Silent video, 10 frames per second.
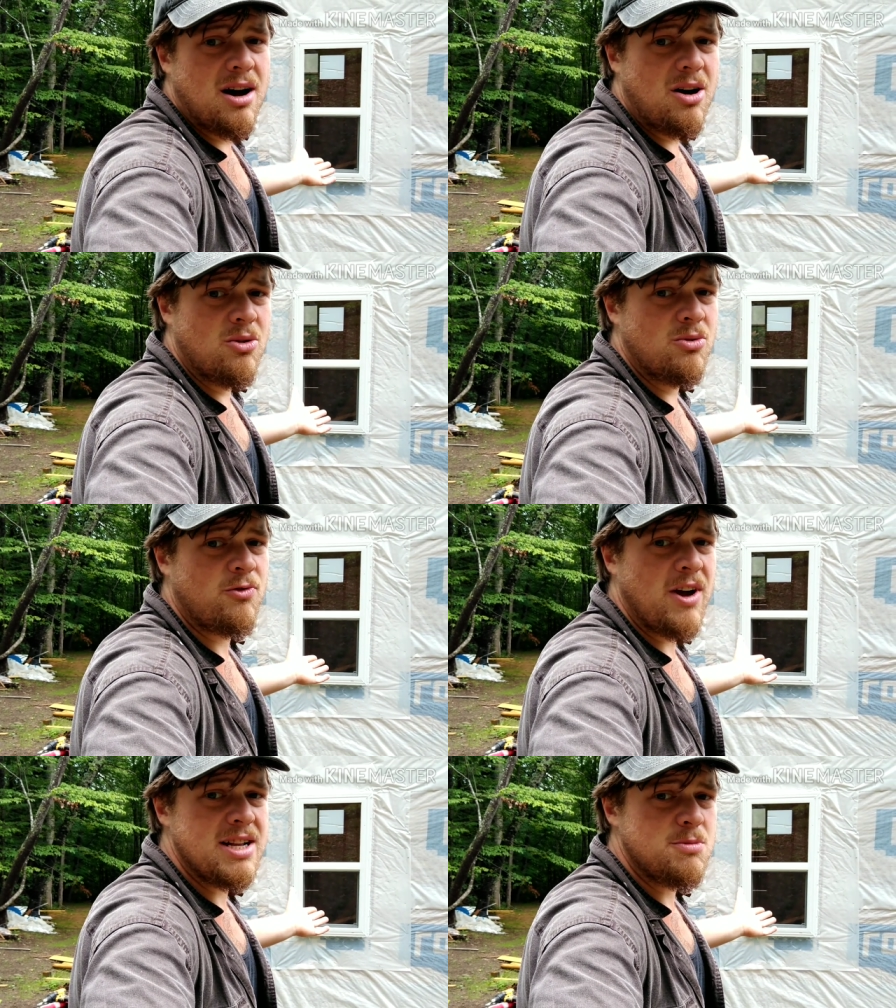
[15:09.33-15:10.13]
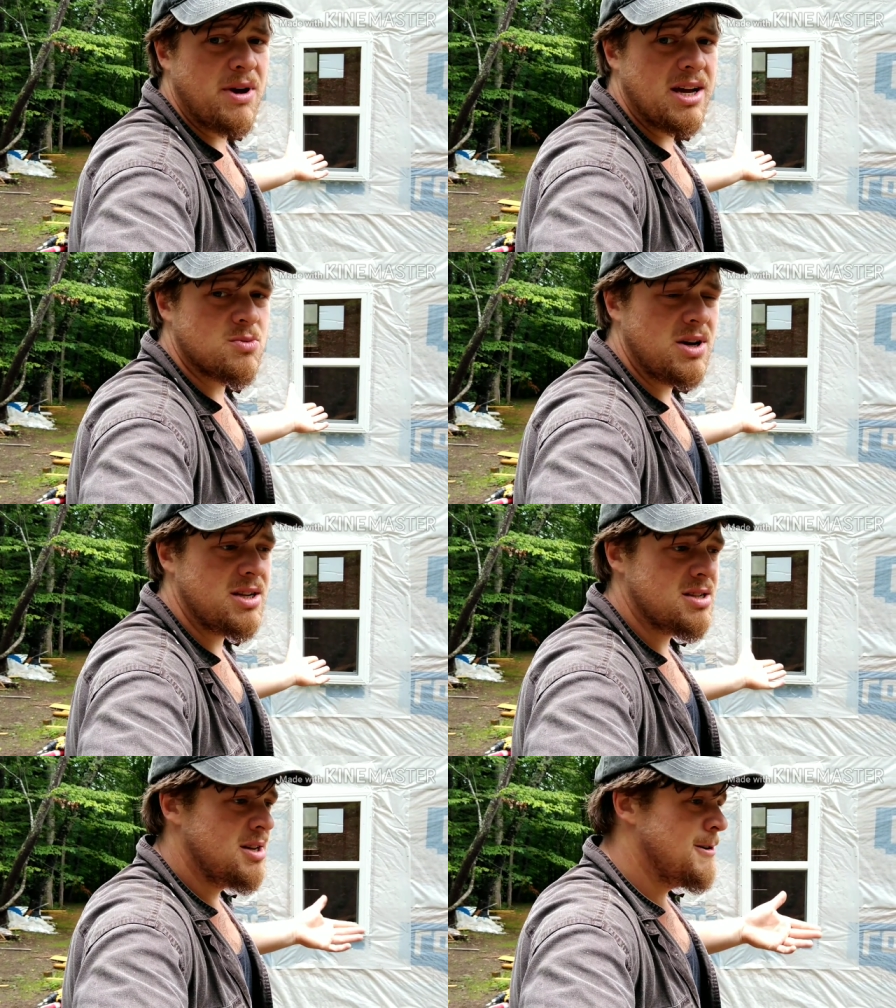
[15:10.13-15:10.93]
on fancy pants
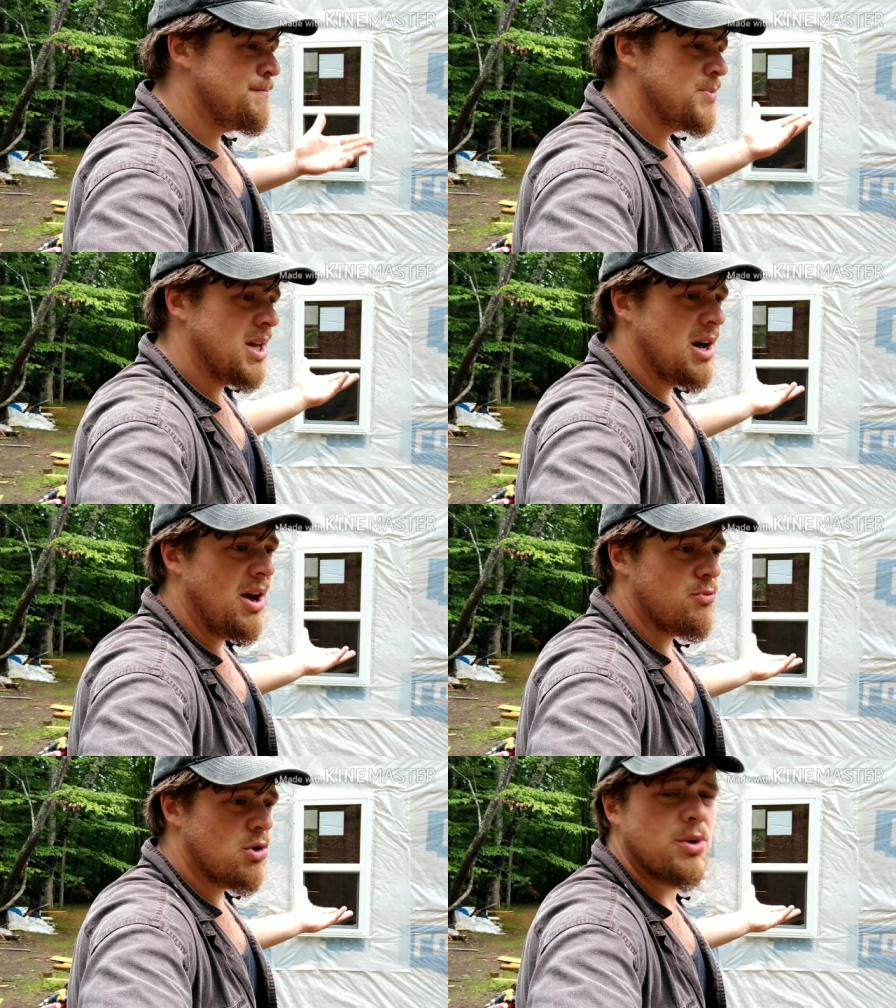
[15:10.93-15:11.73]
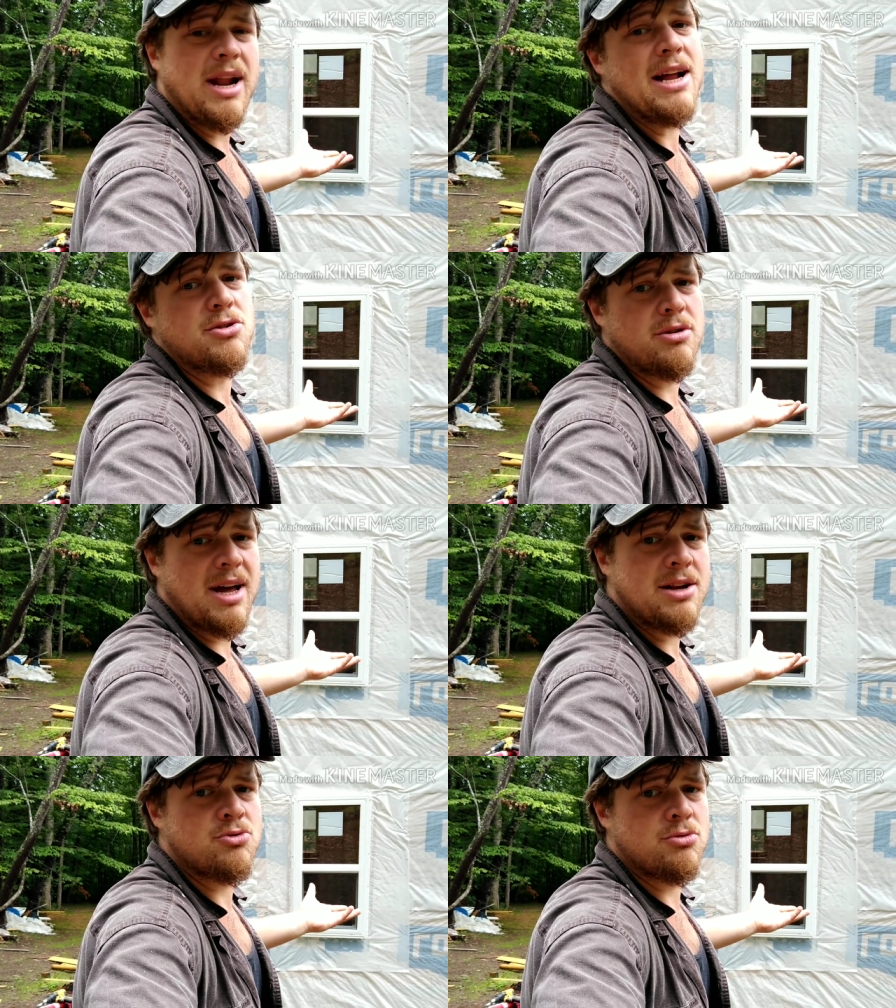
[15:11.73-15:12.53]
windows, you know, and ruin that
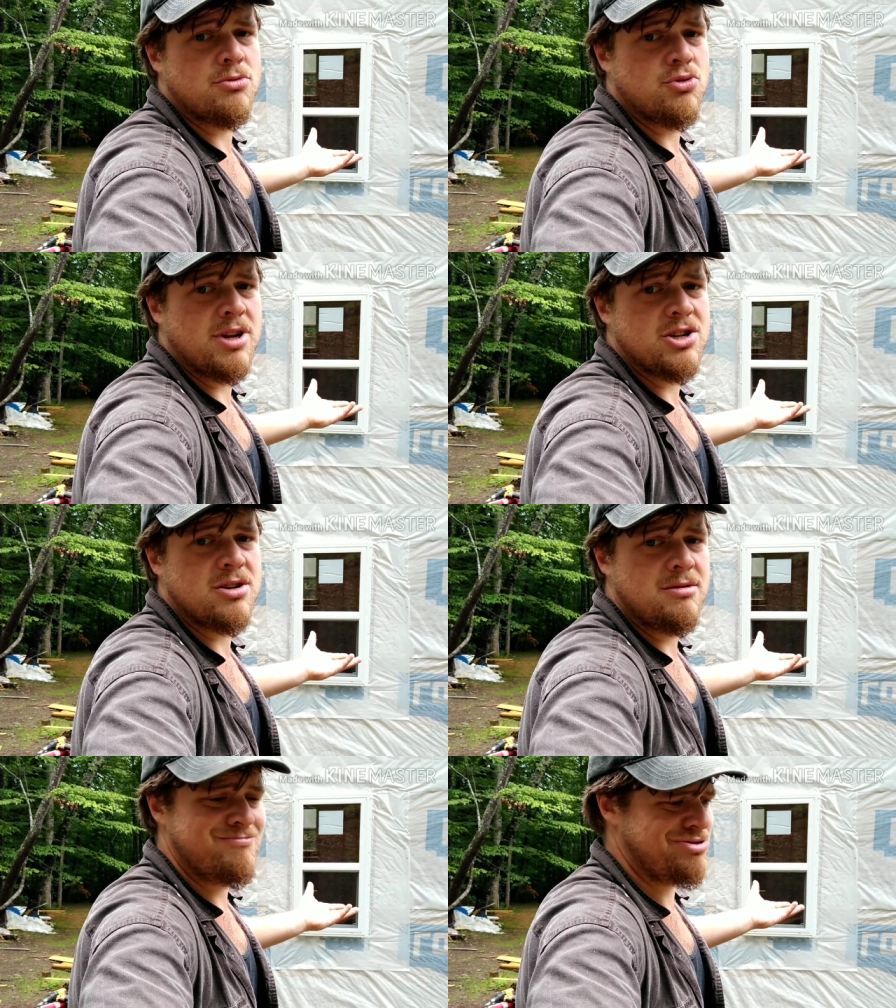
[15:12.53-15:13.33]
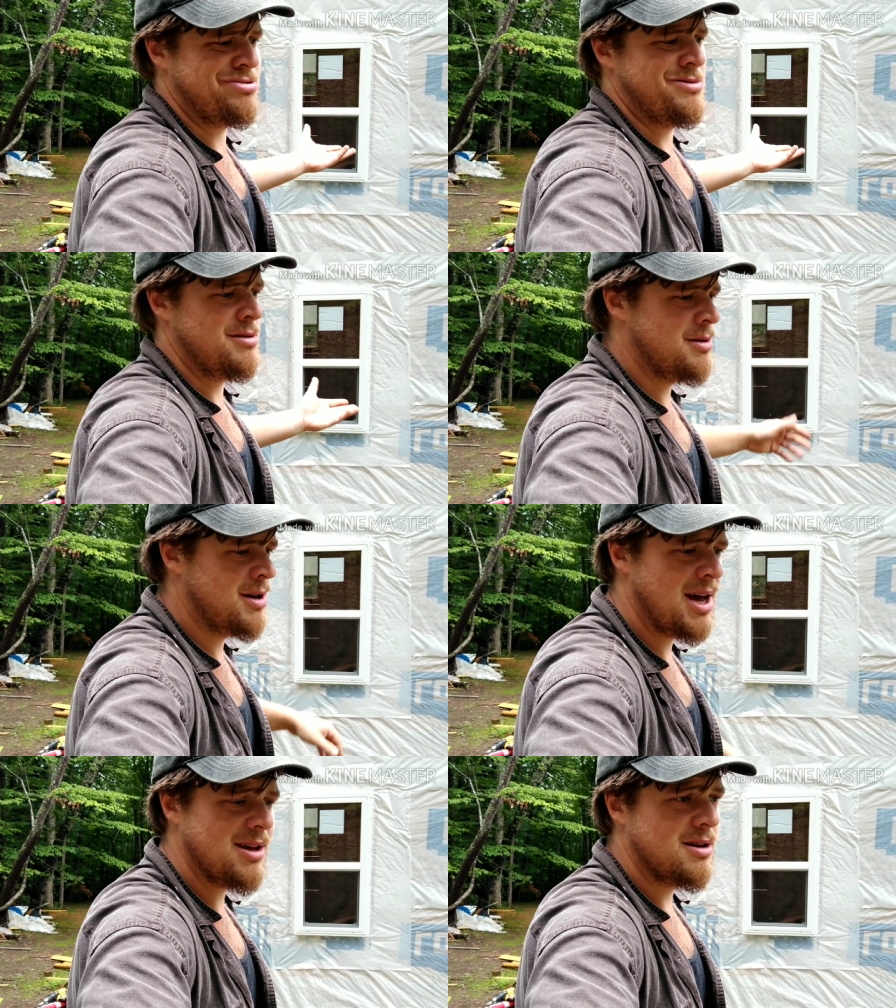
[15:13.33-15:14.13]
tradition.
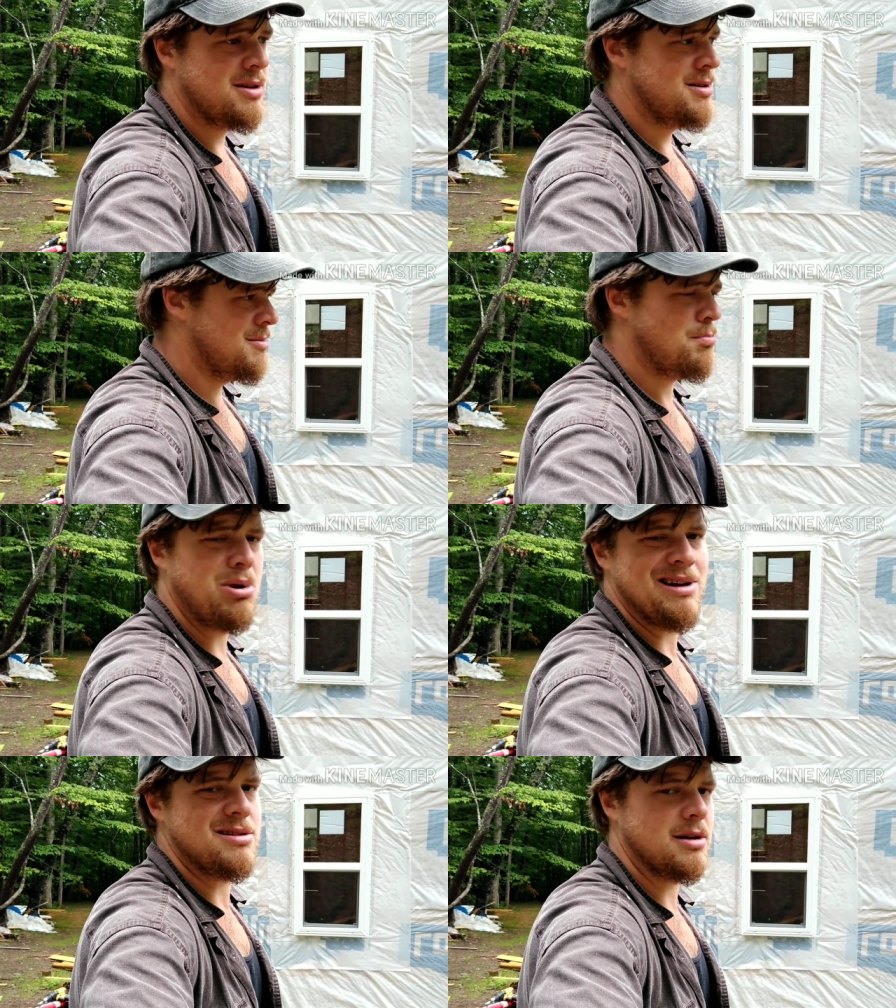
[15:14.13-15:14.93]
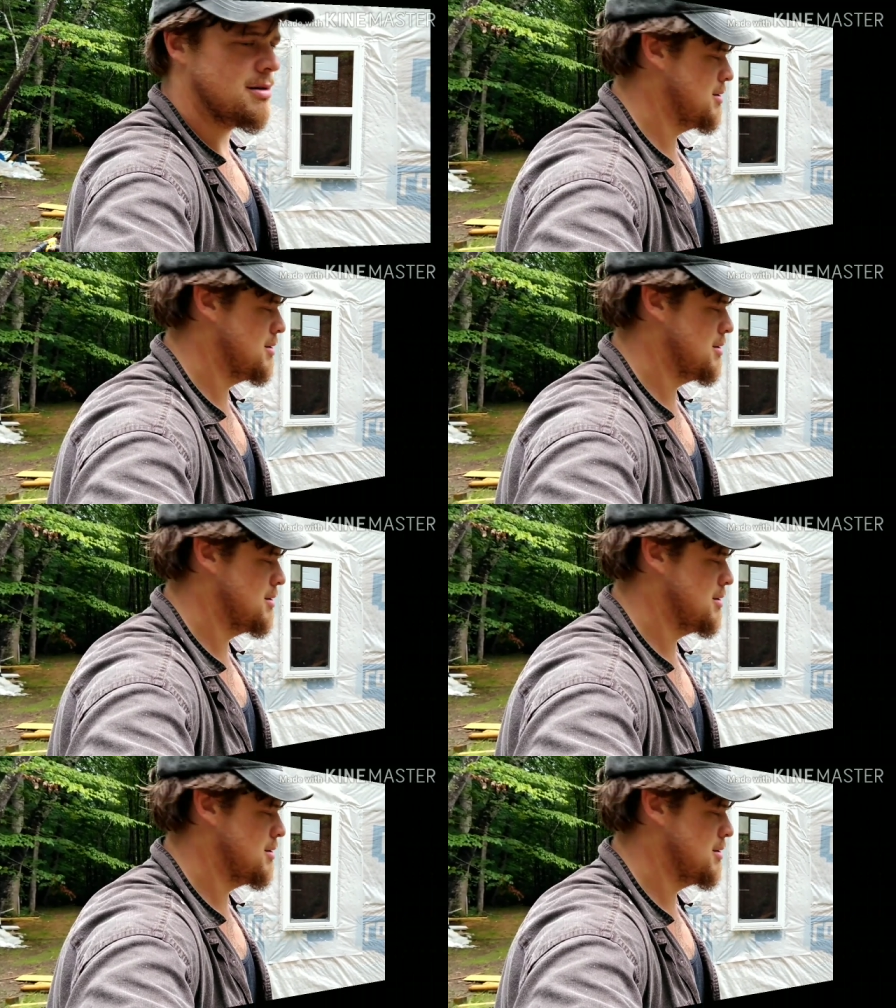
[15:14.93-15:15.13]
Hey, plastic.